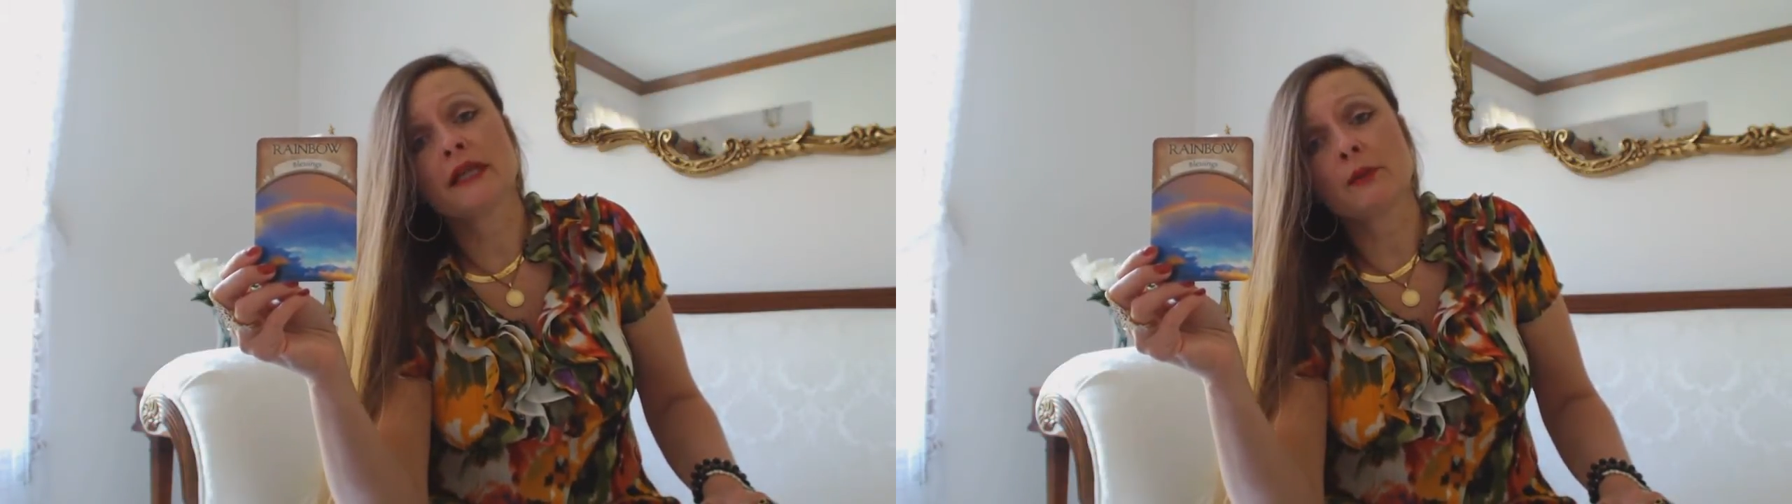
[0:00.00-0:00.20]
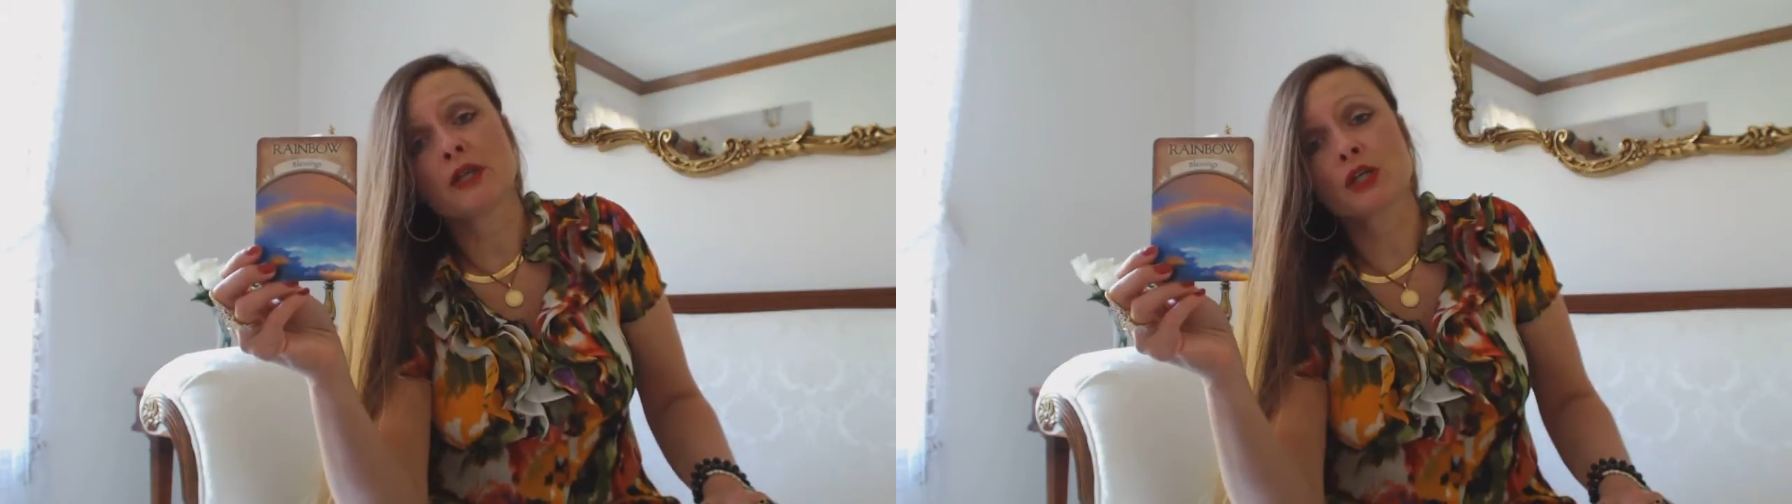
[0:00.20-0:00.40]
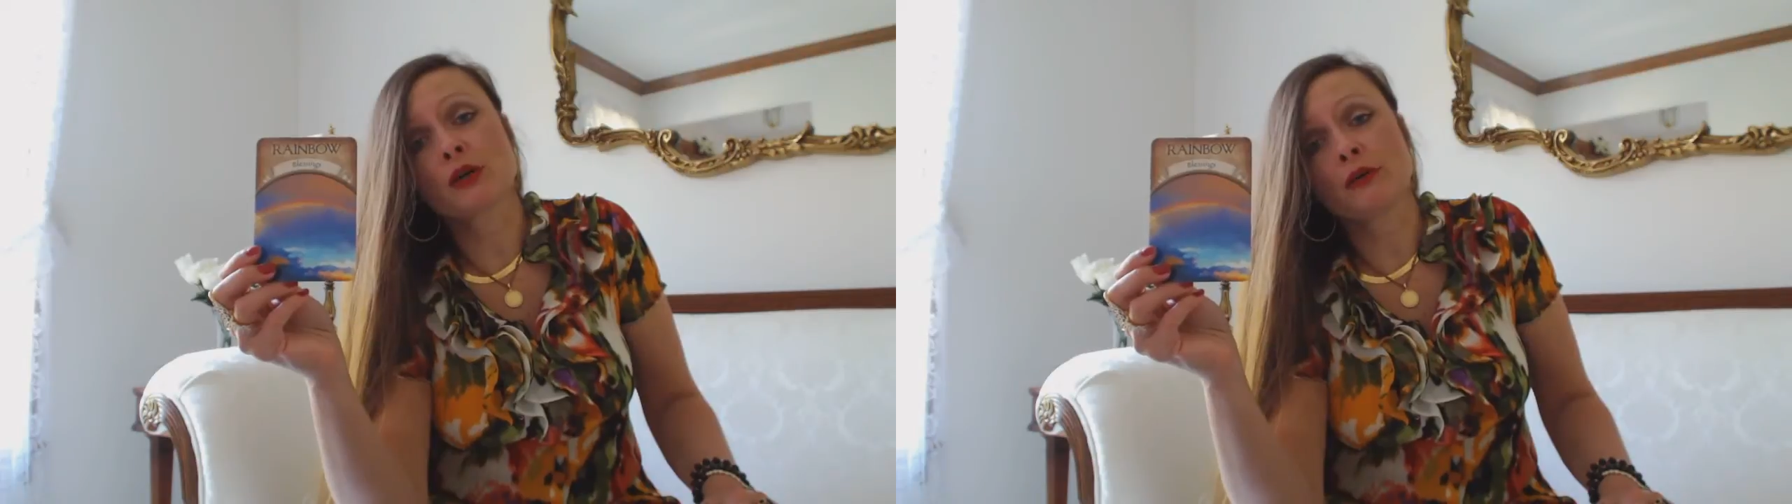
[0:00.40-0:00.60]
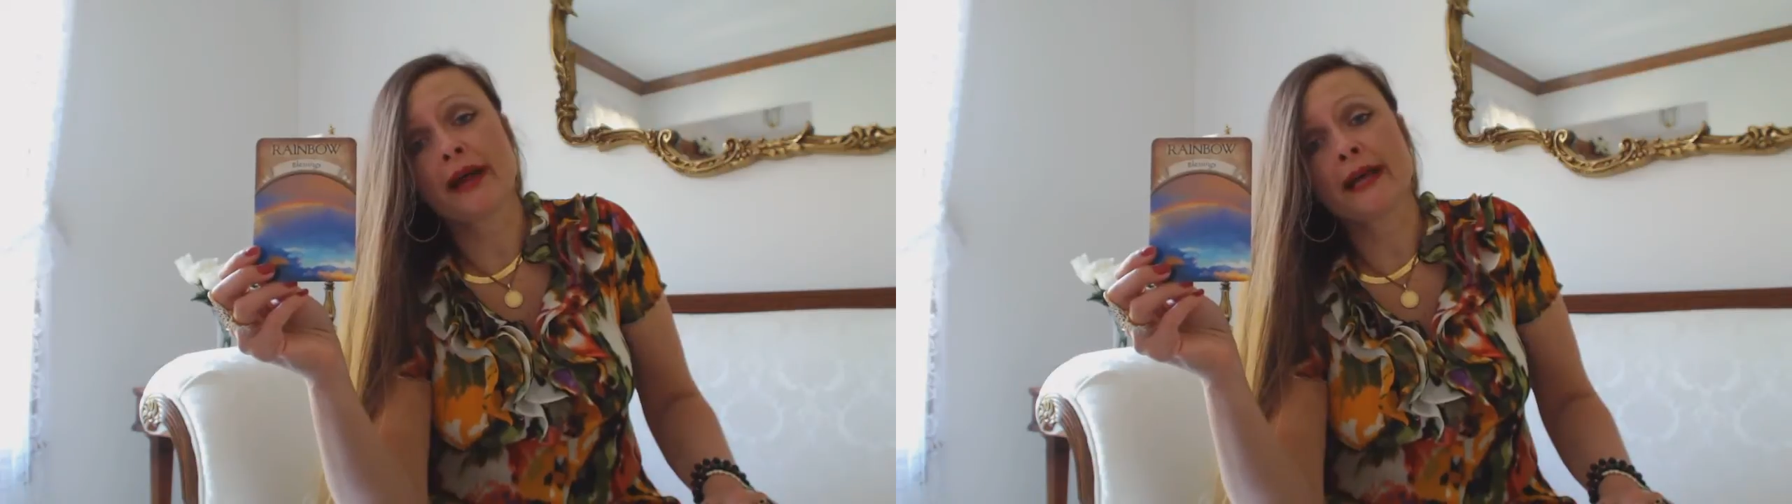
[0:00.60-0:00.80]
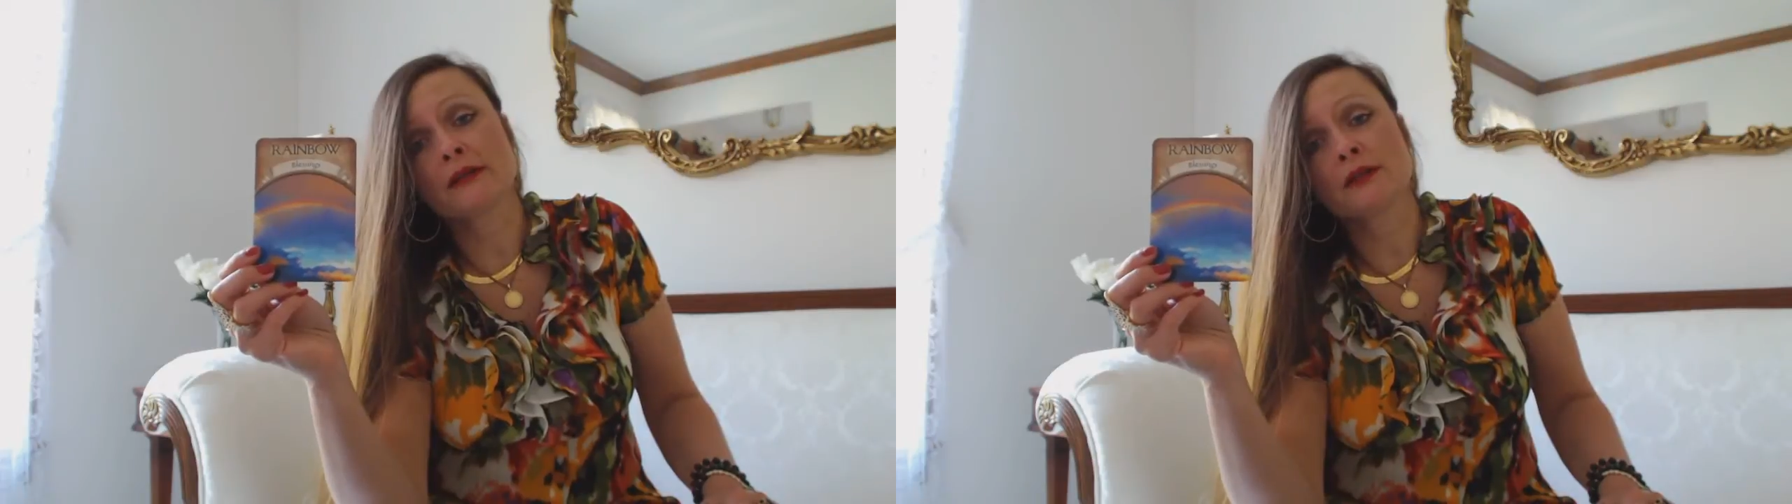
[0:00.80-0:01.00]
and we show
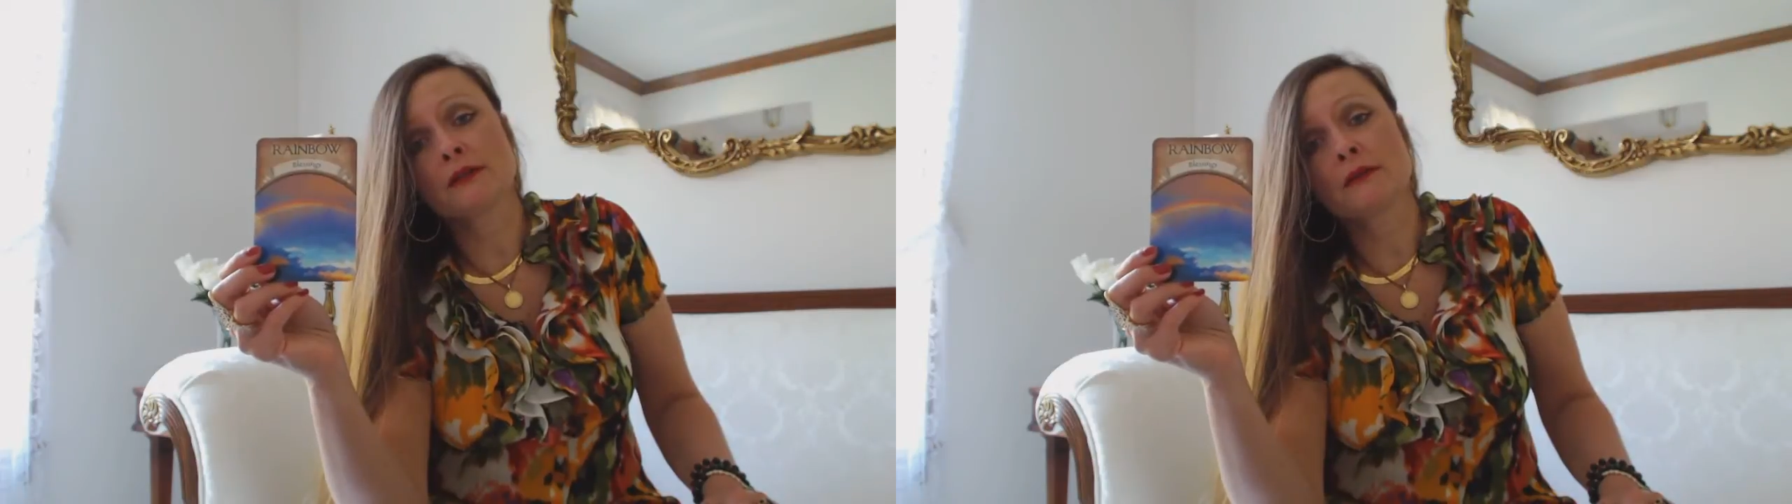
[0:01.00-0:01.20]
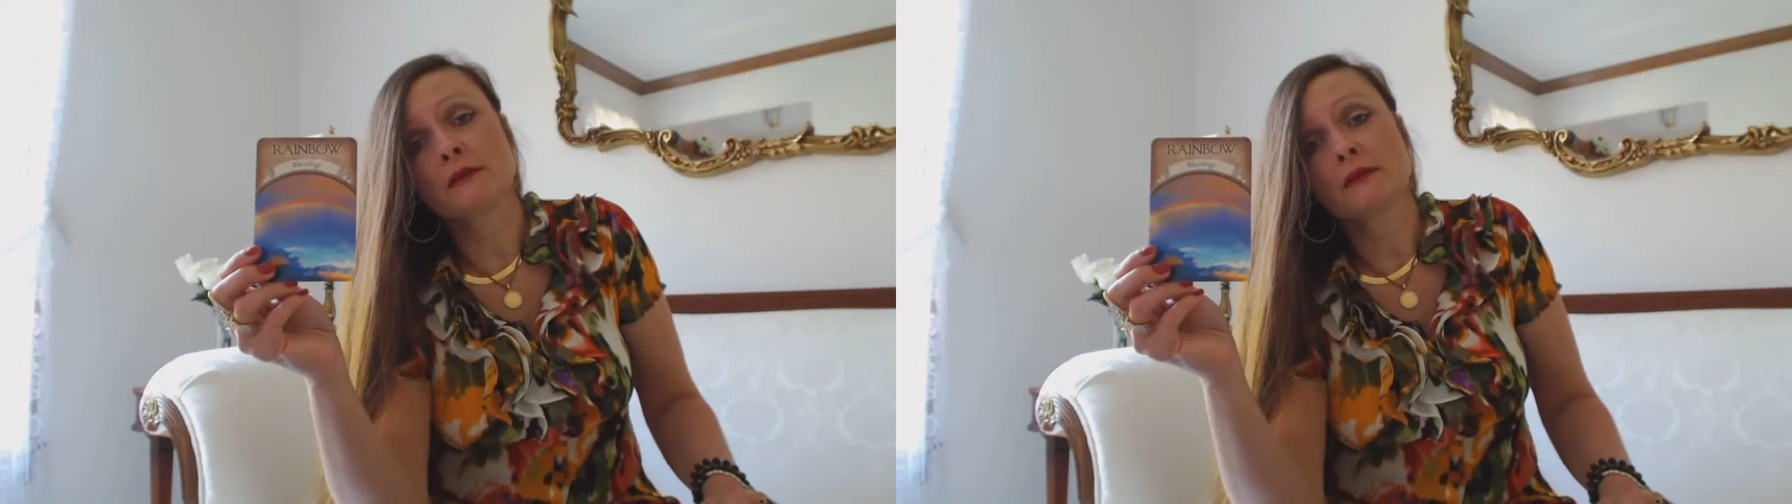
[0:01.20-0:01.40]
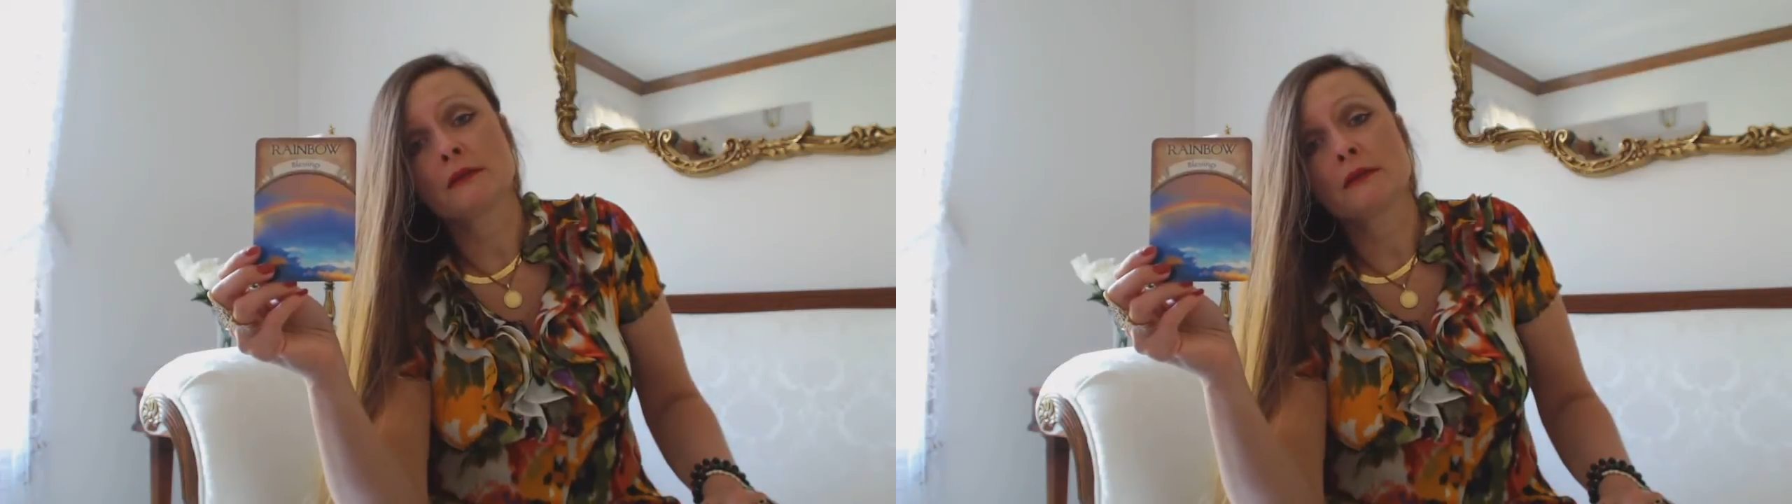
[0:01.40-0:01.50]
gratitude,